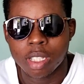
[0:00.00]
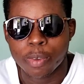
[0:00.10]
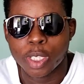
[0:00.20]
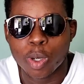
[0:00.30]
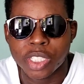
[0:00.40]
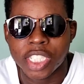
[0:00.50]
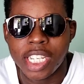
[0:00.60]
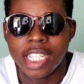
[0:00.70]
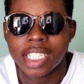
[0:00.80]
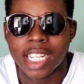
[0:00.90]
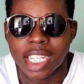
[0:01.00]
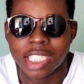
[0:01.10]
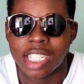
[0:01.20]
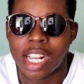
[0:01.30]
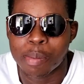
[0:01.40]
to touch the
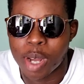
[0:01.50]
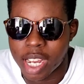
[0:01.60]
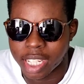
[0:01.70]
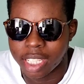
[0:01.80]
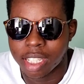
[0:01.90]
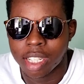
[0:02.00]
international market.